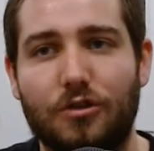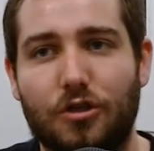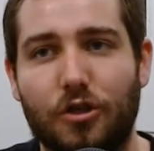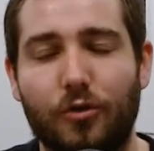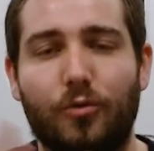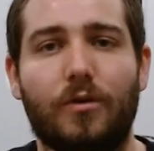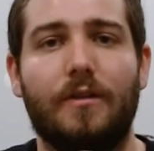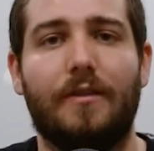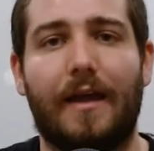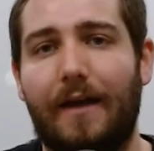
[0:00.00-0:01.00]
Two,
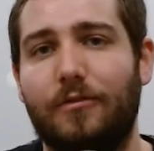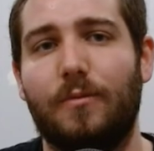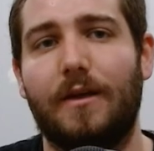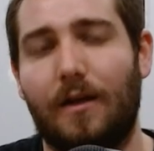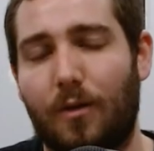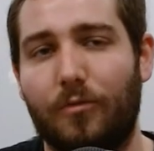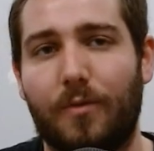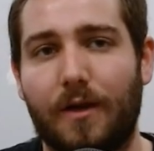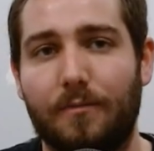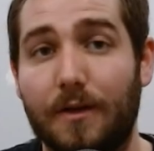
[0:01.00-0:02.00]
they have to be helmed
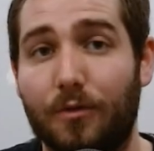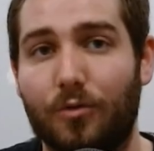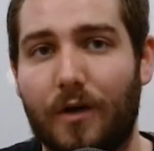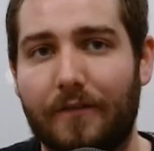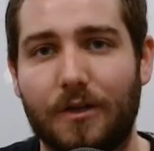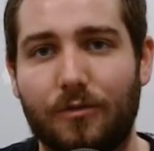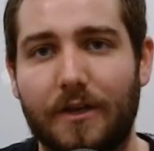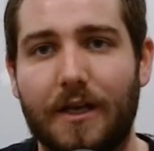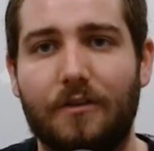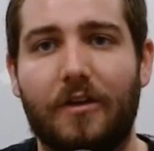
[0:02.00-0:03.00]
by people who have a
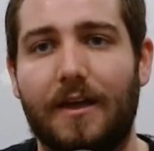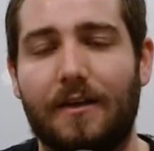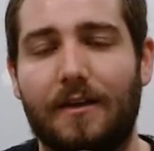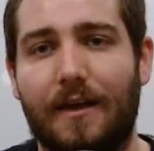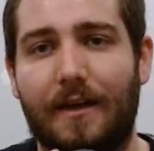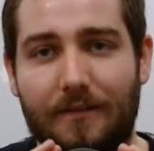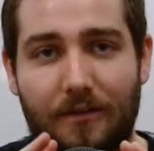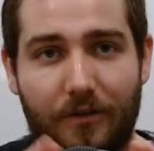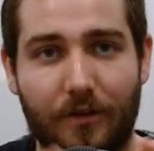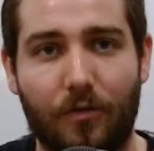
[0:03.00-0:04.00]
unique take and
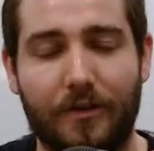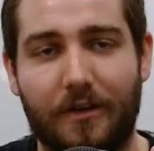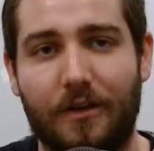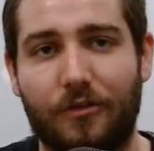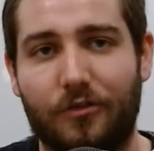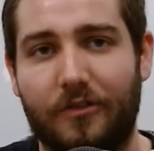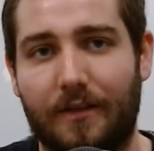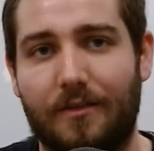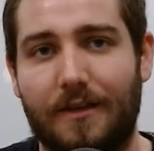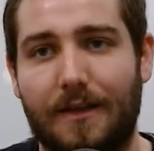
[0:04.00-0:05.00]
can delve into interesting
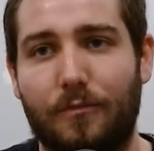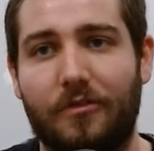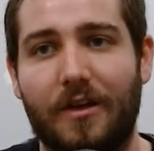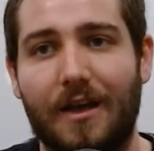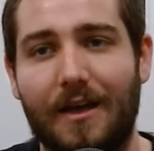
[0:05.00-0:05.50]
themes.